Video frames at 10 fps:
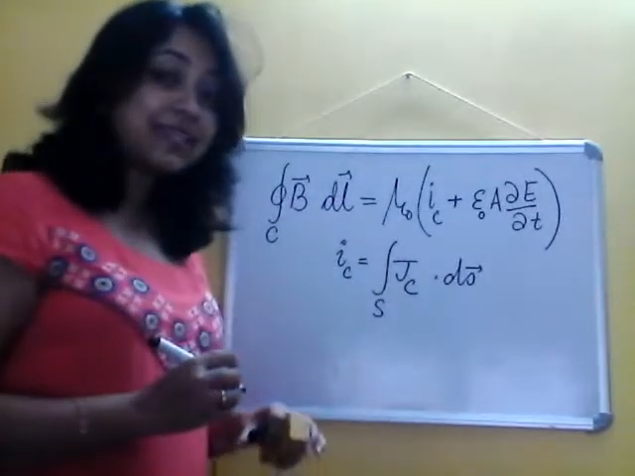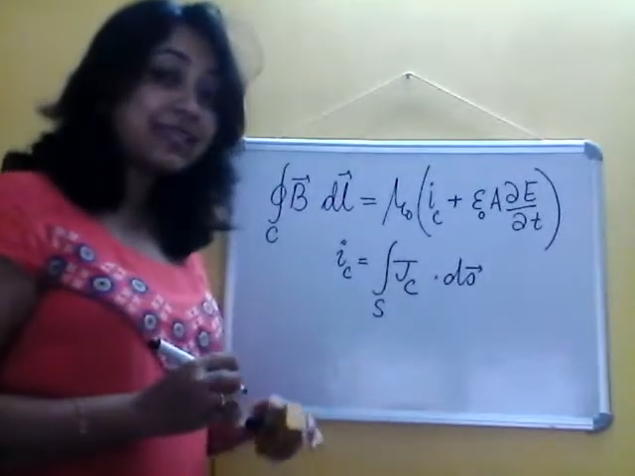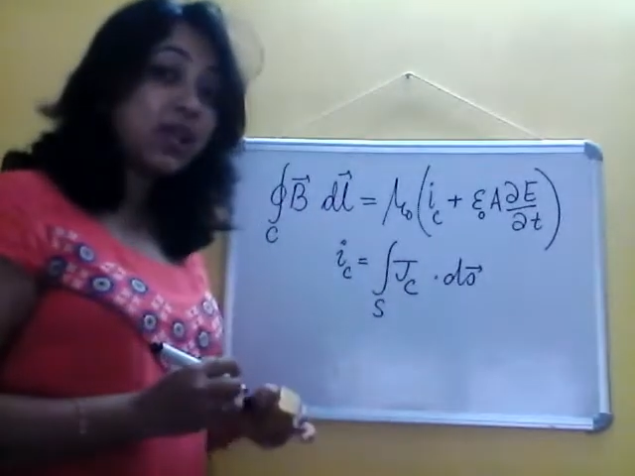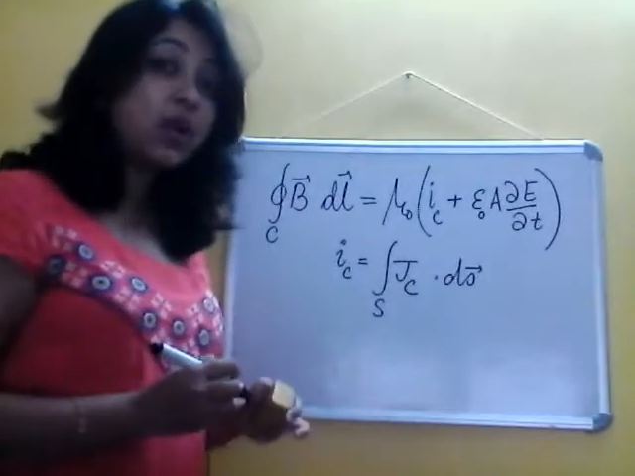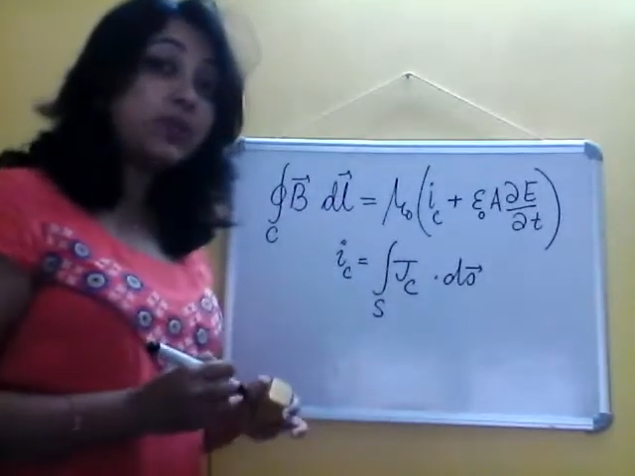
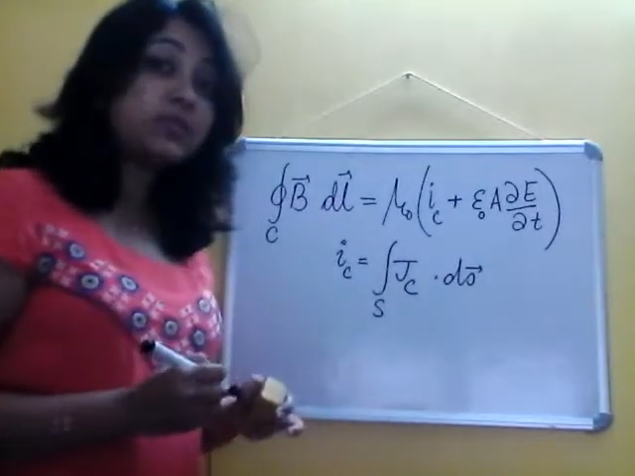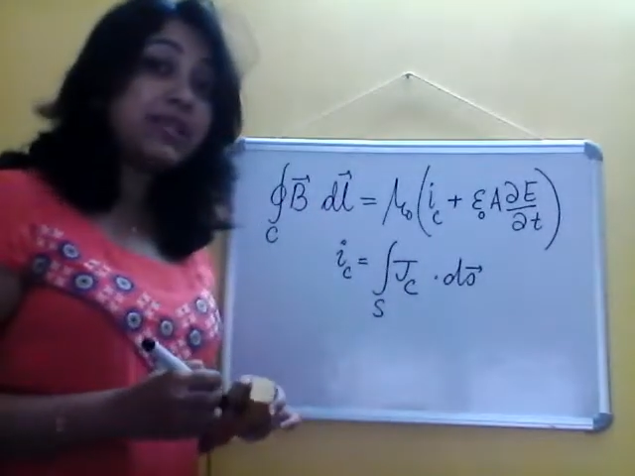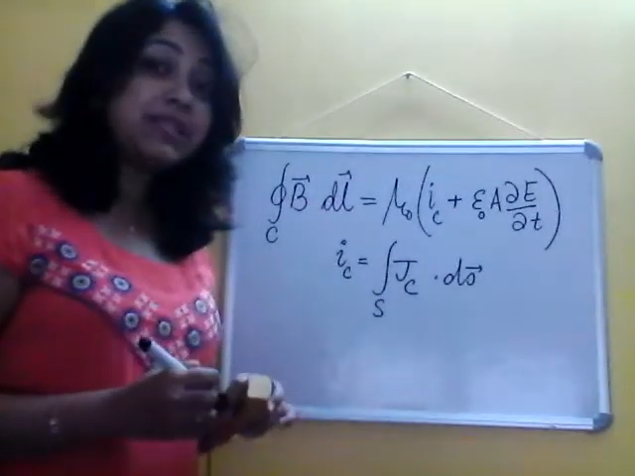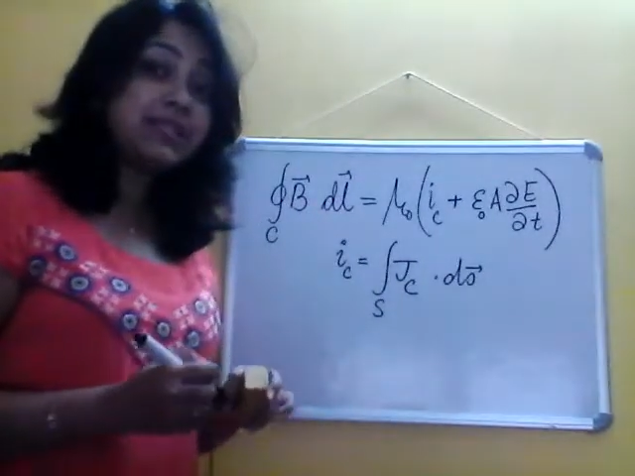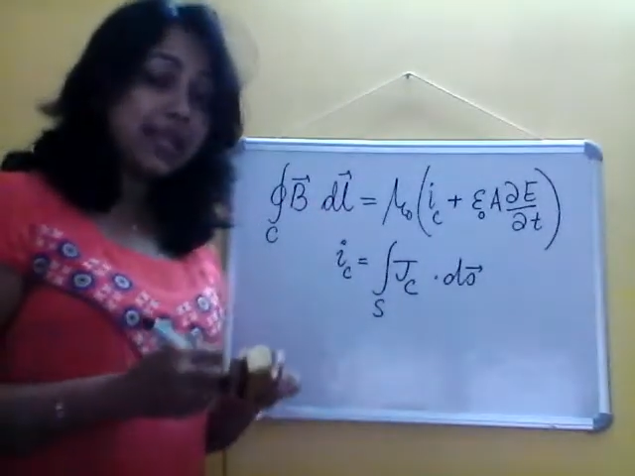S, which
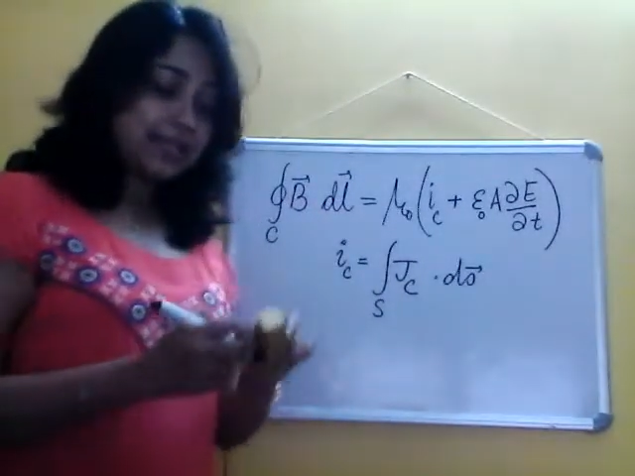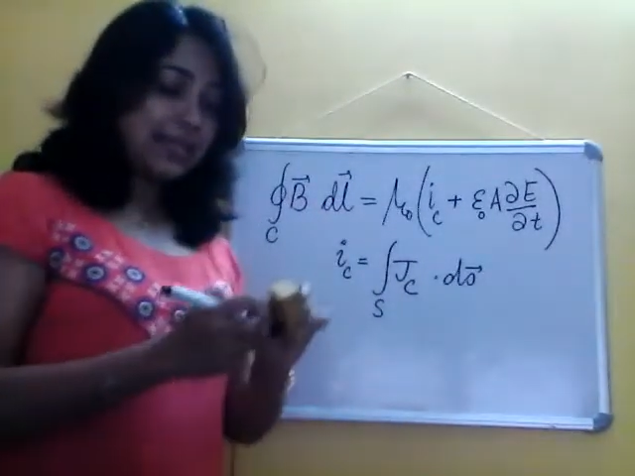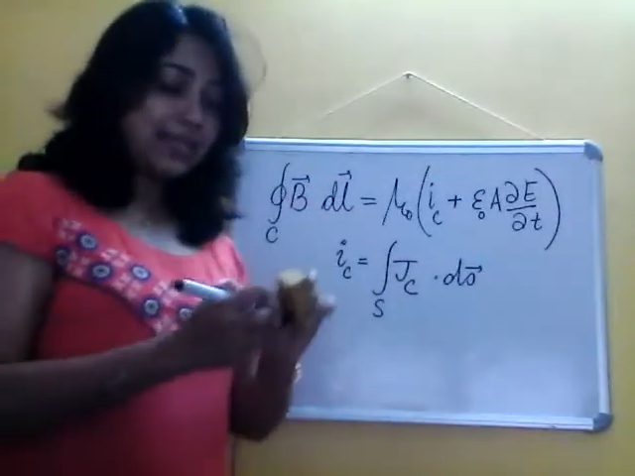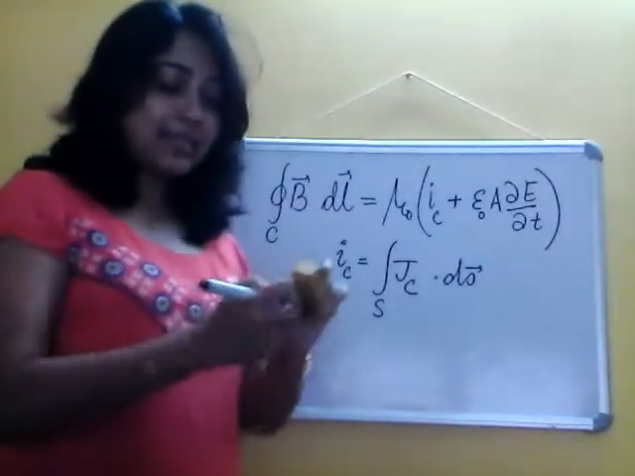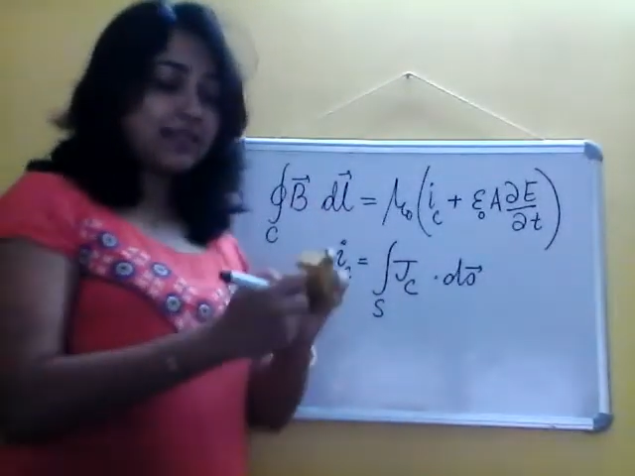means,
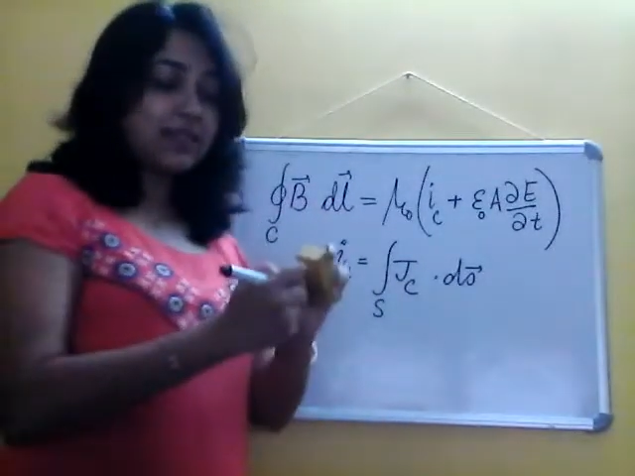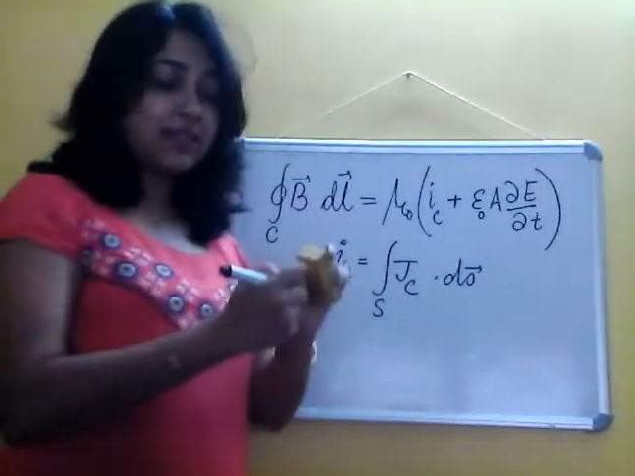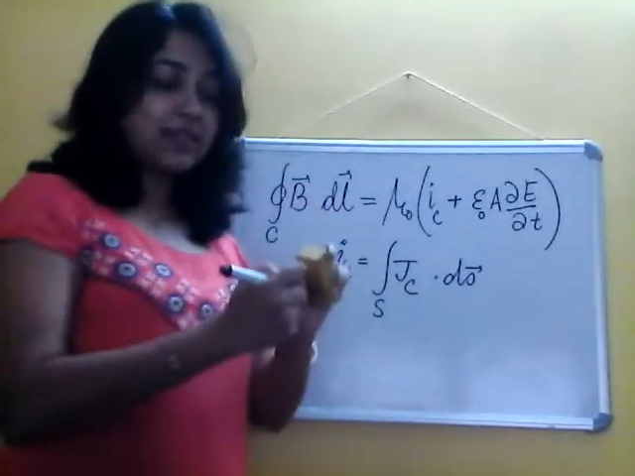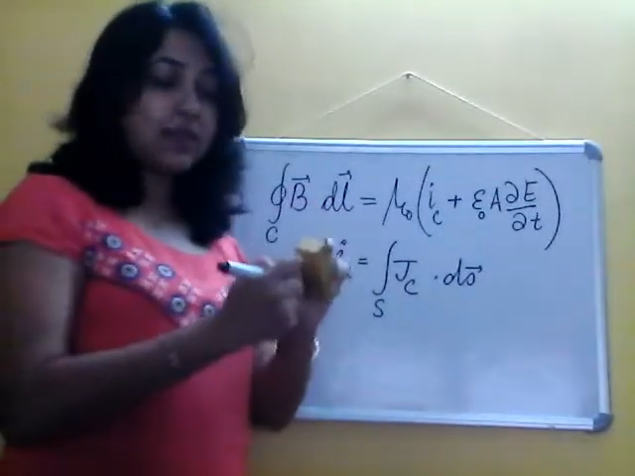say this is the